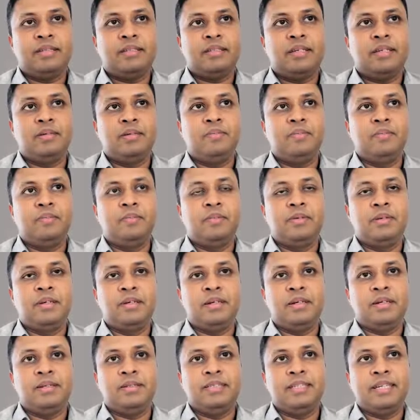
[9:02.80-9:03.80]
some
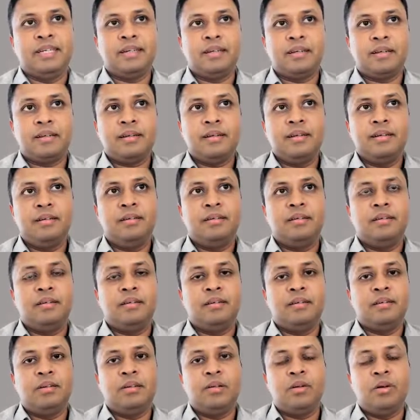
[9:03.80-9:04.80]
general
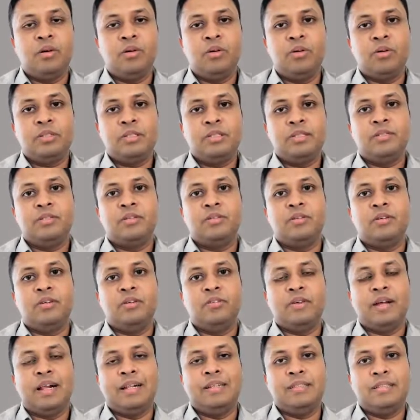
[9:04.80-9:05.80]
laws
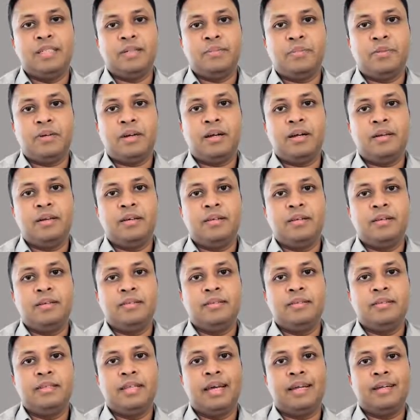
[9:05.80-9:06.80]
of algebra
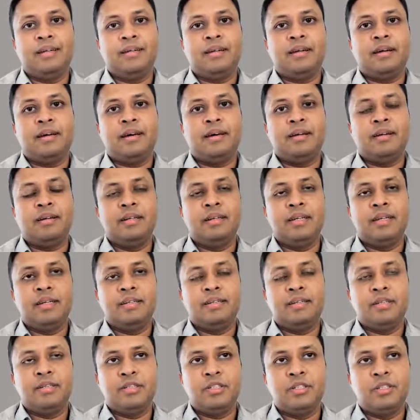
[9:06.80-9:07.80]
that are
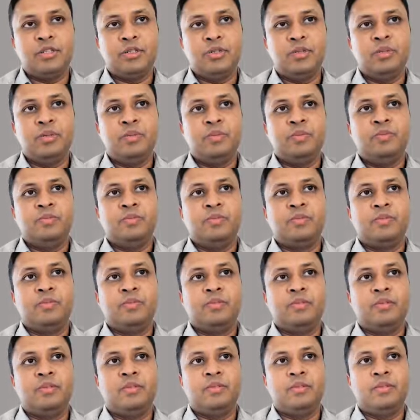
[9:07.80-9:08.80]
related to
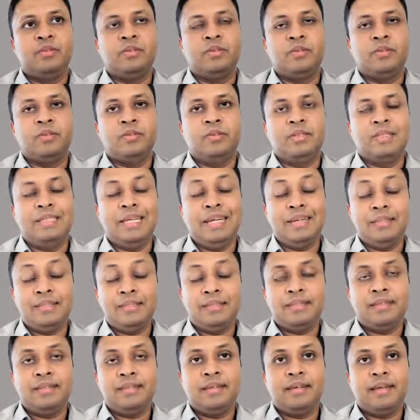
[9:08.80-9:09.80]

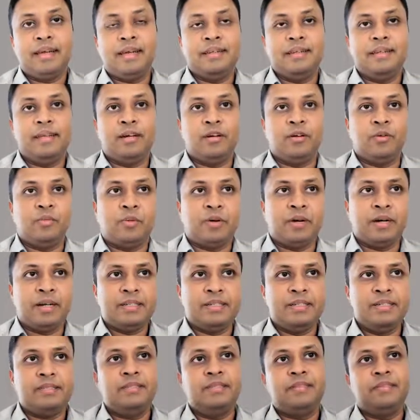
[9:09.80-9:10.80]
sets and their
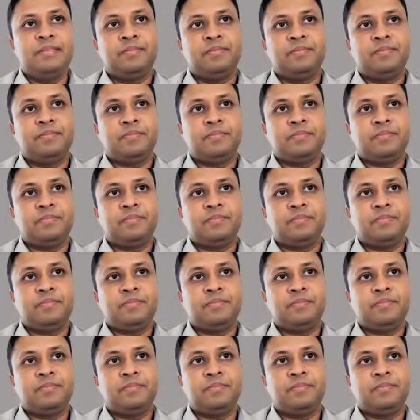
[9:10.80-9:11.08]
operations.